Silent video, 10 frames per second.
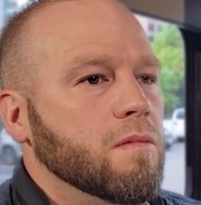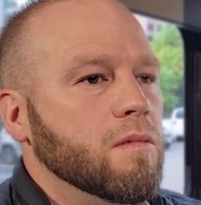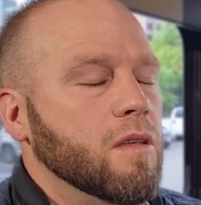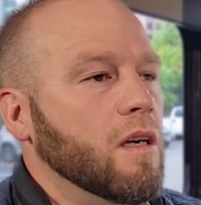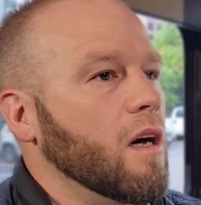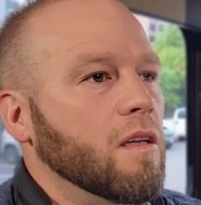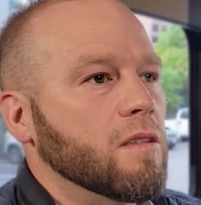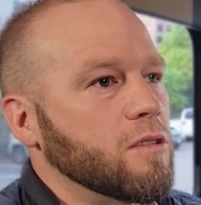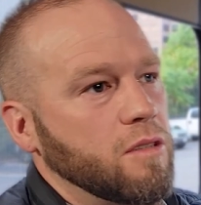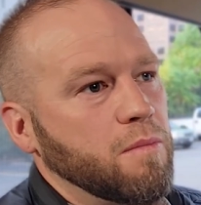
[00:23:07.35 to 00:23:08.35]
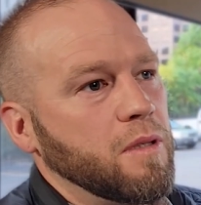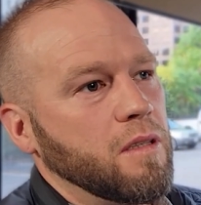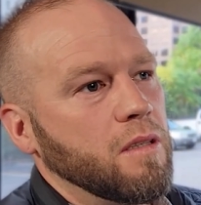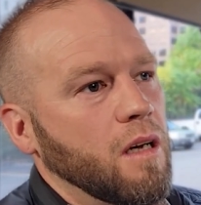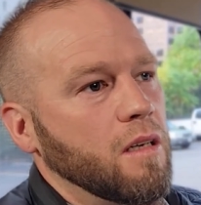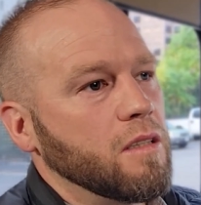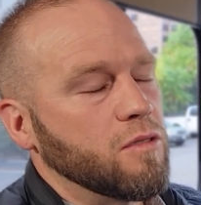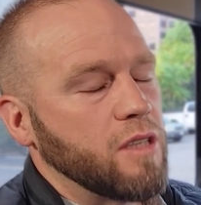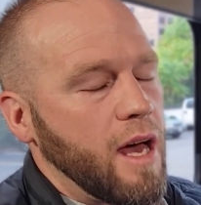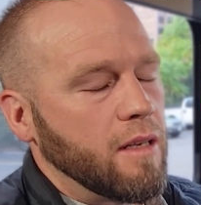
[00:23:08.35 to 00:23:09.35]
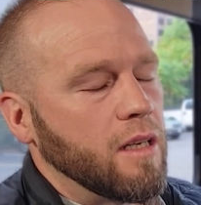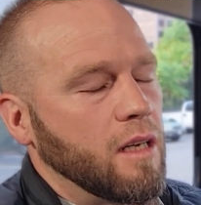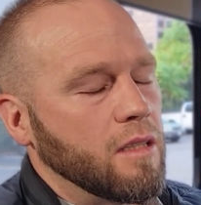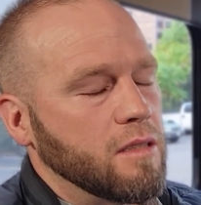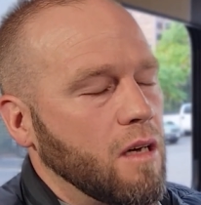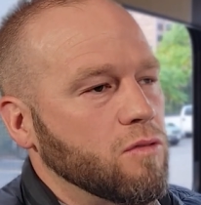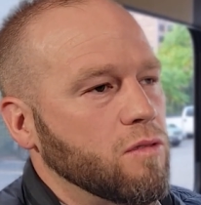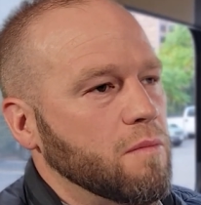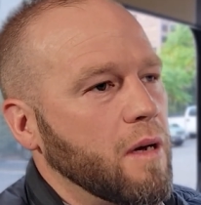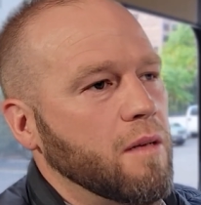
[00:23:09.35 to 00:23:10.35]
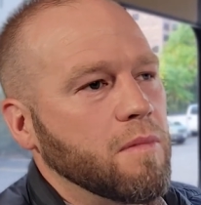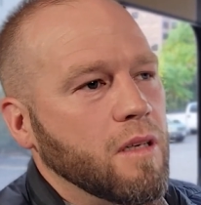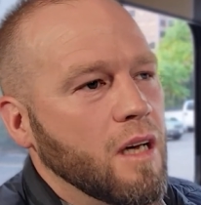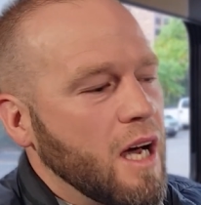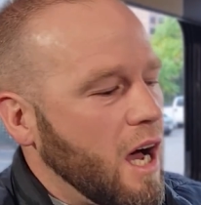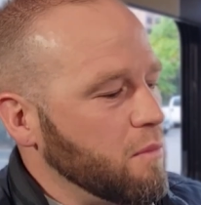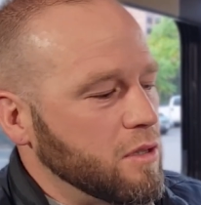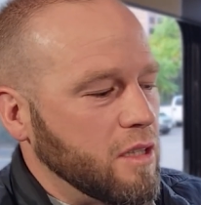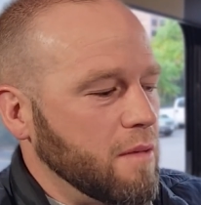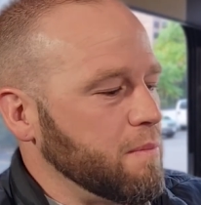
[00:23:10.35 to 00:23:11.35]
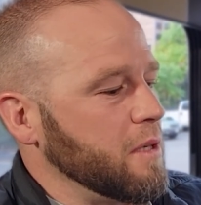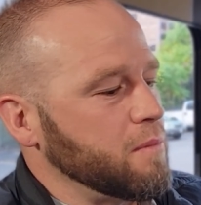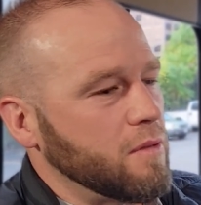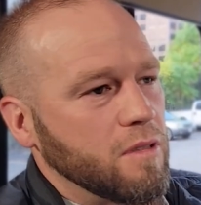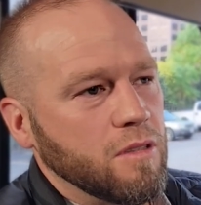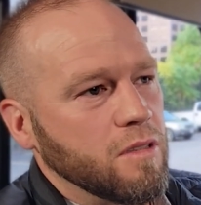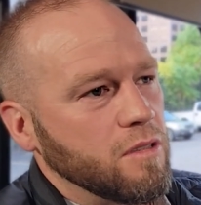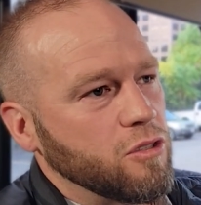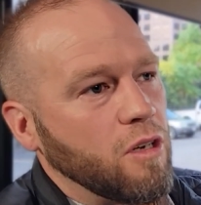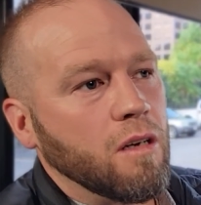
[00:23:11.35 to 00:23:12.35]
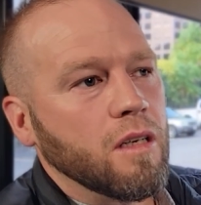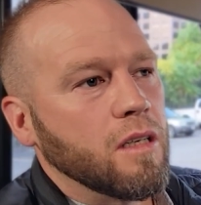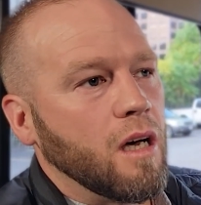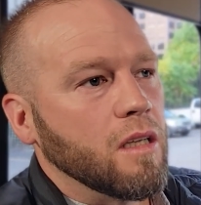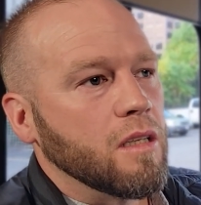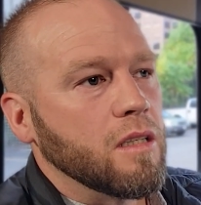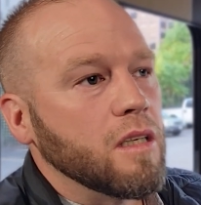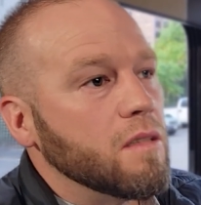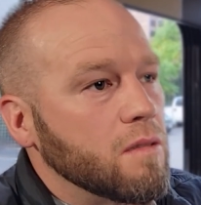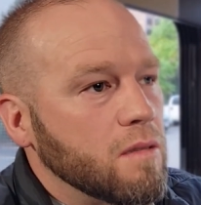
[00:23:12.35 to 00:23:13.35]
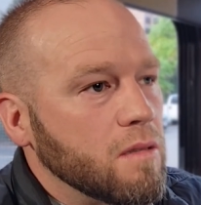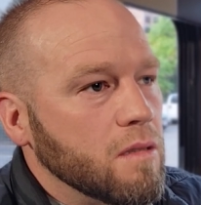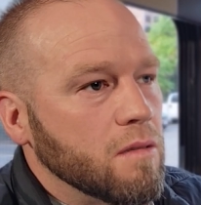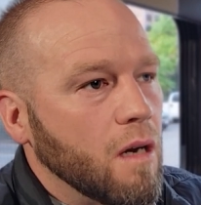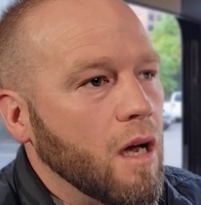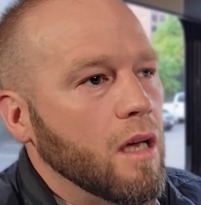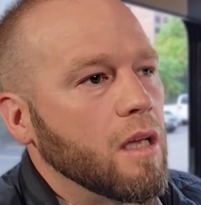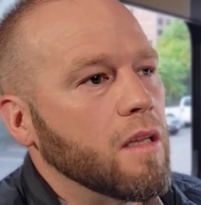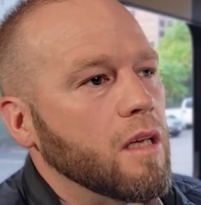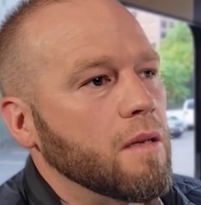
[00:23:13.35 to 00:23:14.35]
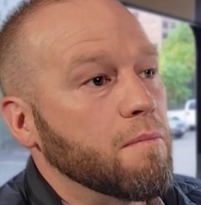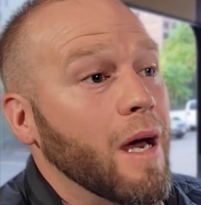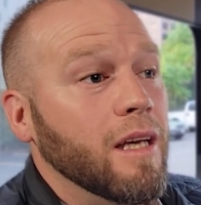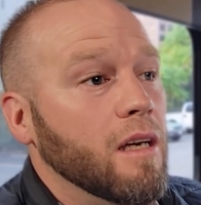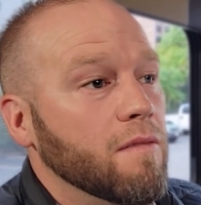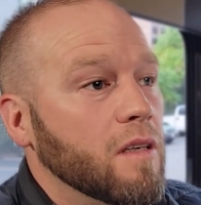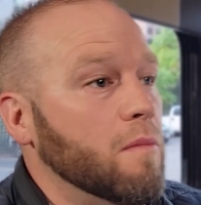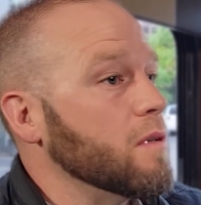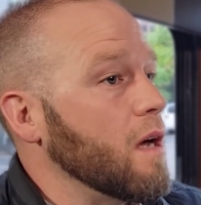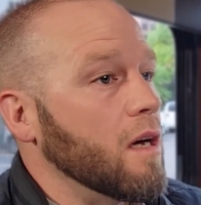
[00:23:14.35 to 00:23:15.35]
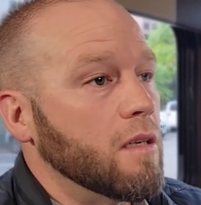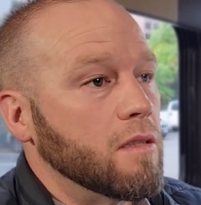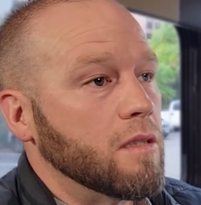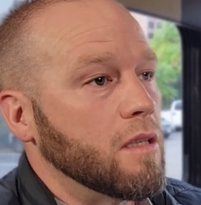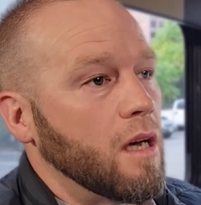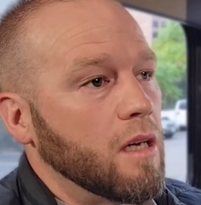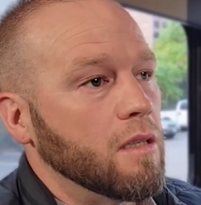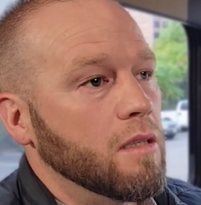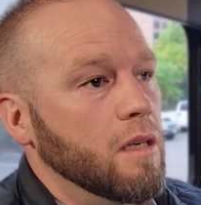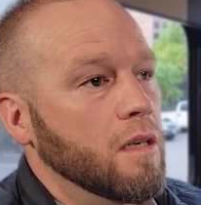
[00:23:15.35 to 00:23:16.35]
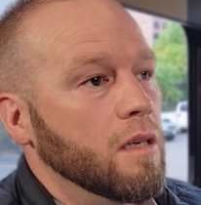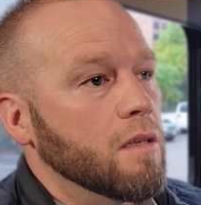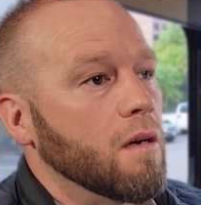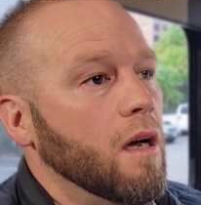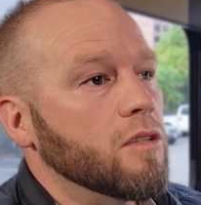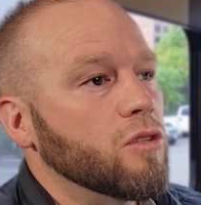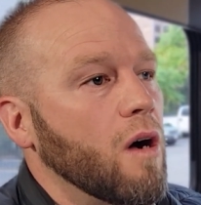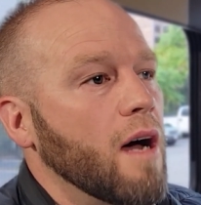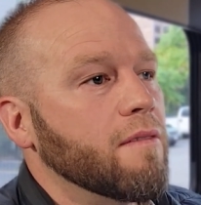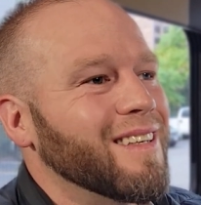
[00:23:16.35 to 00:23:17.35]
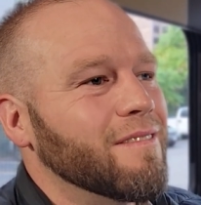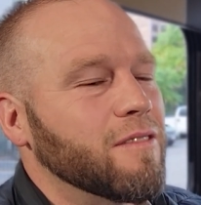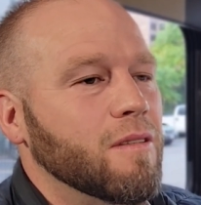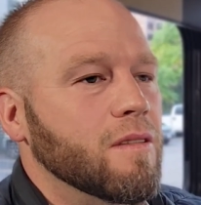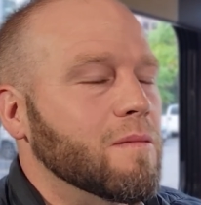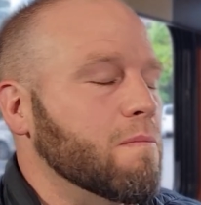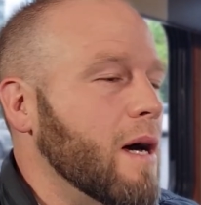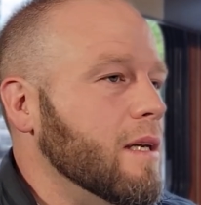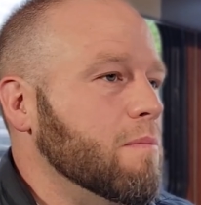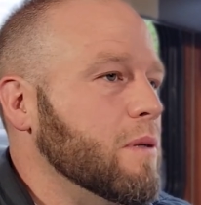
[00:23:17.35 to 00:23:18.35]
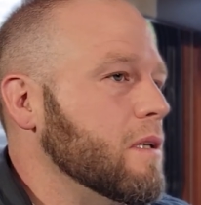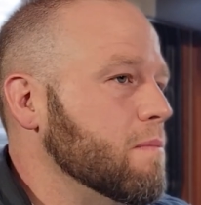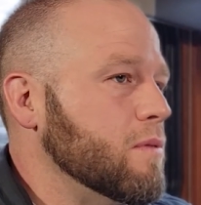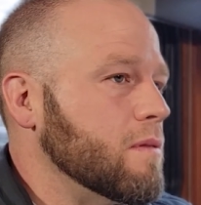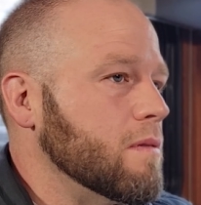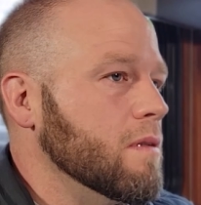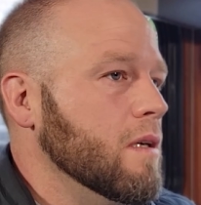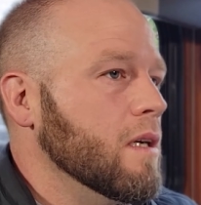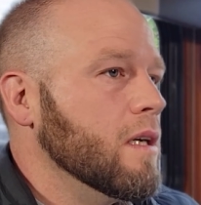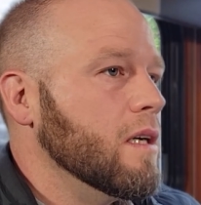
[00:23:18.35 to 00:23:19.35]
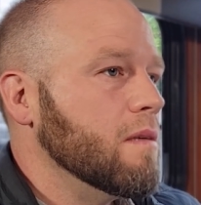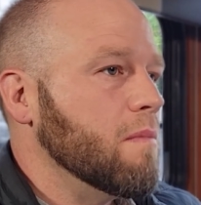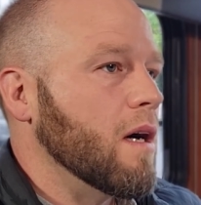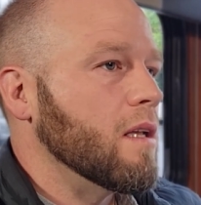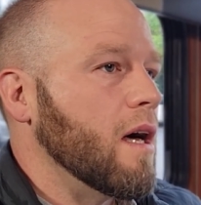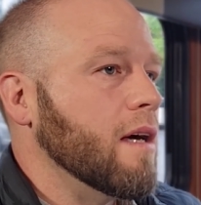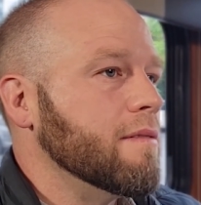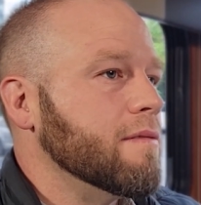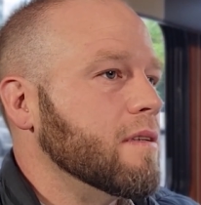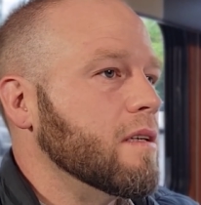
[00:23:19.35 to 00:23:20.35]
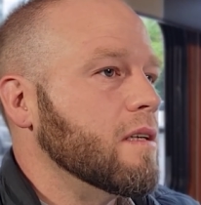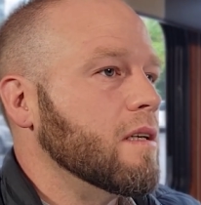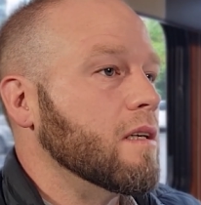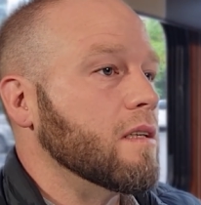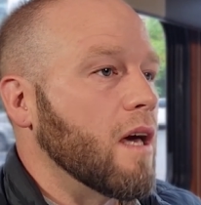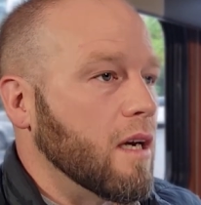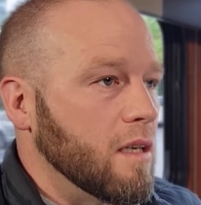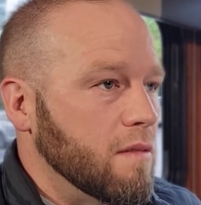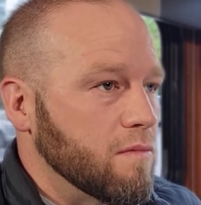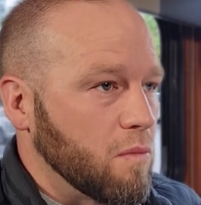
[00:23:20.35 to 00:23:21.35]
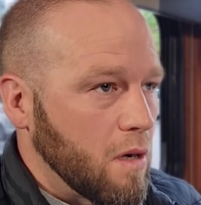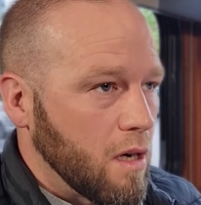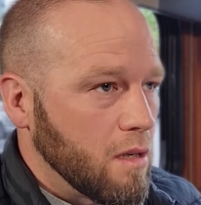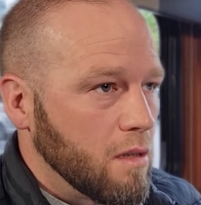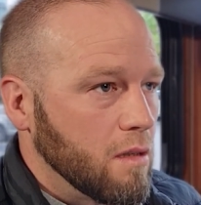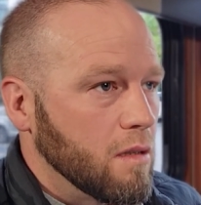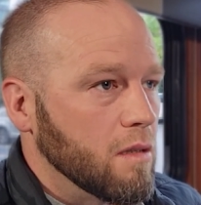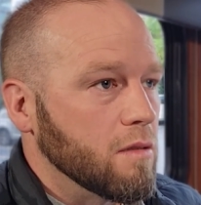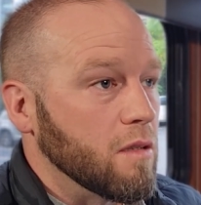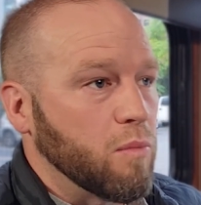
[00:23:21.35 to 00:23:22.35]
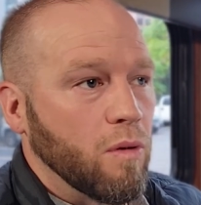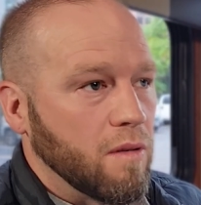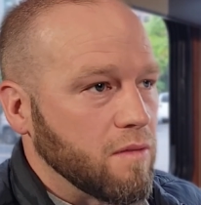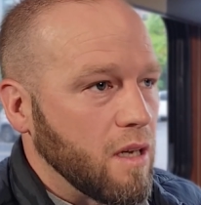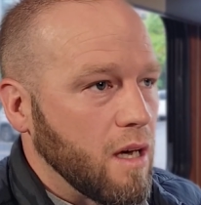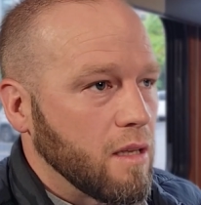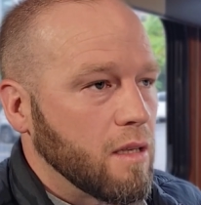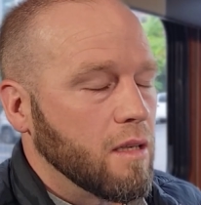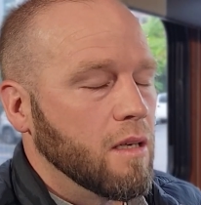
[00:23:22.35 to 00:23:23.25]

get others to be, it's sad and it sounds really bad, but I would get people started on the needle, right? That many of them are not here today, right? So I've influenced many people in my life in a negative way to the point of death.